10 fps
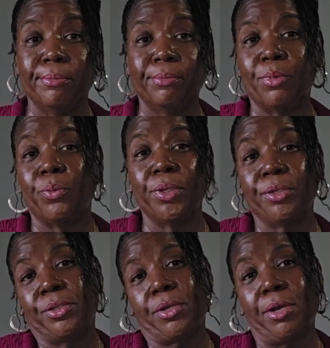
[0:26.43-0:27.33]
What we
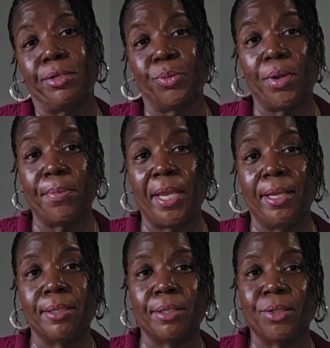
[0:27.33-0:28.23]
used to call
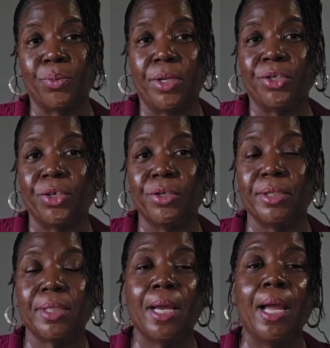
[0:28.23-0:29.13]
sweatpants and
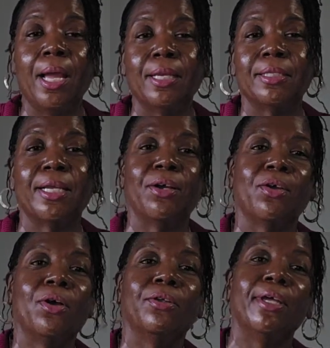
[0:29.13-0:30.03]
sweatshirts is now
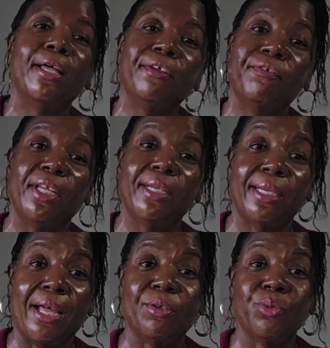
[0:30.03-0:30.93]
called elevated
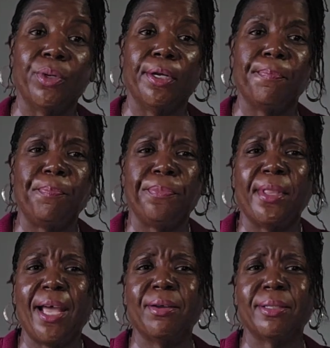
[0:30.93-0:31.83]
loungewear.
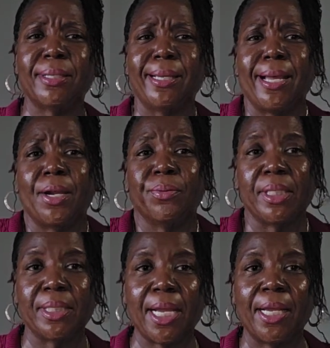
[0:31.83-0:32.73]
Now it's like, how do we
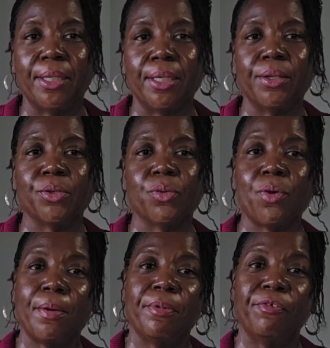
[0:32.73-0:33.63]
style it? It was a
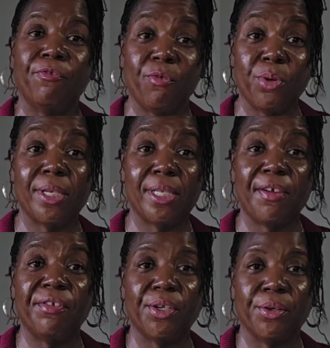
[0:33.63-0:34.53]
whopping
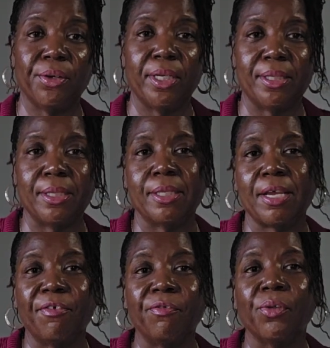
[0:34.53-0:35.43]
47 degrees in
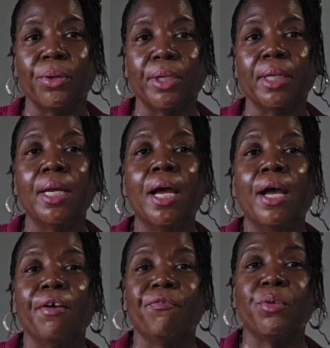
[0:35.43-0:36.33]
South Florida
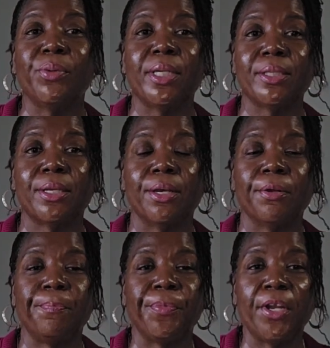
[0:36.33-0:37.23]
a few weeks
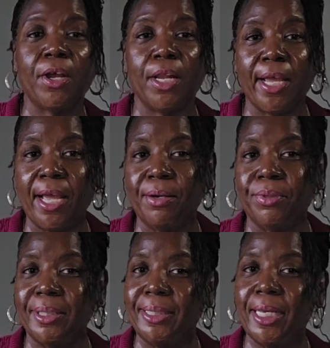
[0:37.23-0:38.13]
ago, and all I had
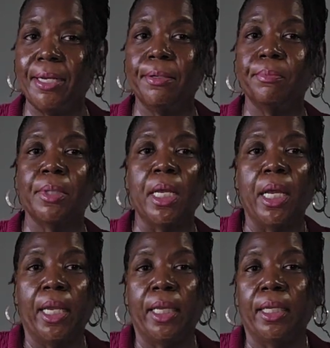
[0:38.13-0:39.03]
was denim
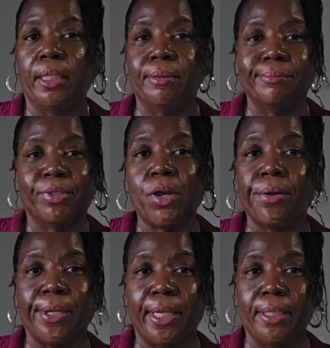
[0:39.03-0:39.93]
and
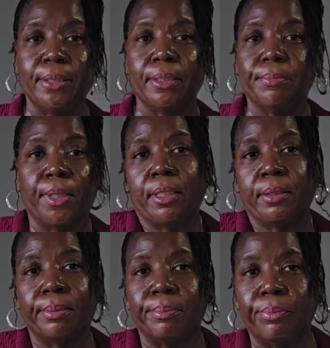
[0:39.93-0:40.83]
cardigans
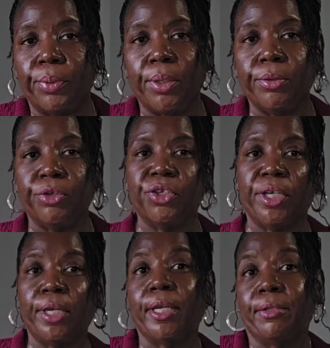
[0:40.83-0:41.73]
because we don't usually
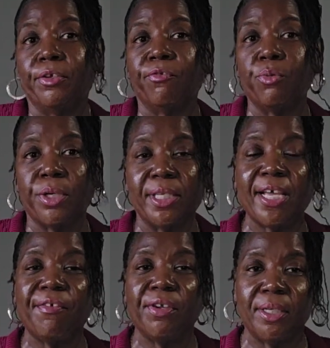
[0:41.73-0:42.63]
get to
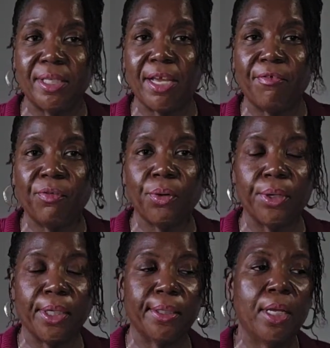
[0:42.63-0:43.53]
47 in South
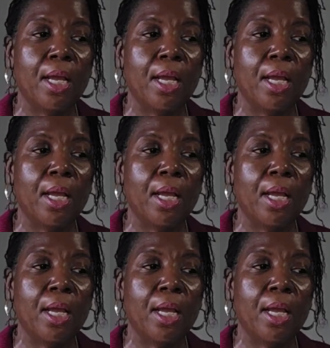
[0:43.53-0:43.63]
Florida.